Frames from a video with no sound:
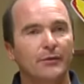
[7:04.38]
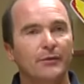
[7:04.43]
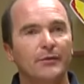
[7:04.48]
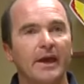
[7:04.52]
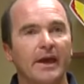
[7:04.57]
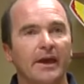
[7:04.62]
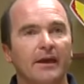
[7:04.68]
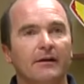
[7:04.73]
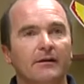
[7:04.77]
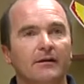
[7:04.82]

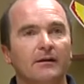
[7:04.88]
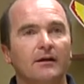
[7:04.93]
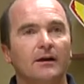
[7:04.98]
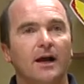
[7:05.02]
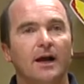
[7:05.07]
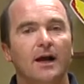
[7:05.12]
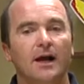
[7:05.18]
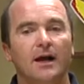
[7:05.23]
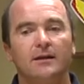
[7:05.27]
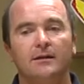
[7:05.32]
there,
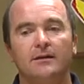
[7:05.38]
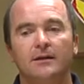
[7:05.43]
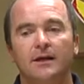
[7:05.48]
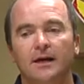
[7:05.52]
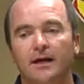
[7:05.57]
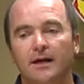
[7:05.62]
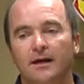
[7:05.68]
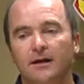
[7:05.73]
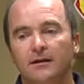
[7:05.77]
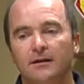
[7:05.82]
and
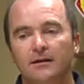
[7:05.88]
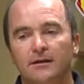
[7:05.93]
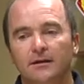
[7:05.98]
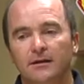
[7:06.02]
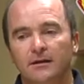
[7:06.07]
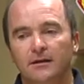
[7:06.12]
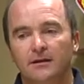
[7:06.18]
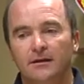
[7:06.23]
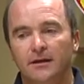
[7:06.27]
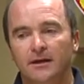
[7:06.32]

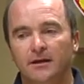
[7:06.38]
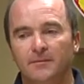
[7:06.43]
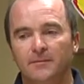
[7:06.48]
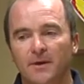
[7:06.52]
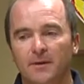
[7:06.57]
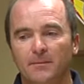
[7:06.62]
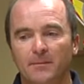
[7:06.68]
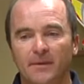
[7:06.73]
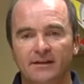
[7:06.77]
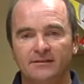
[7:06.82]

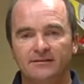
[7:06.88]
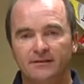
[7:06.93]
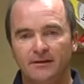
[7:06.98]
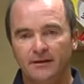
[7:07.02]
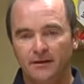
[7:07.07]
it makes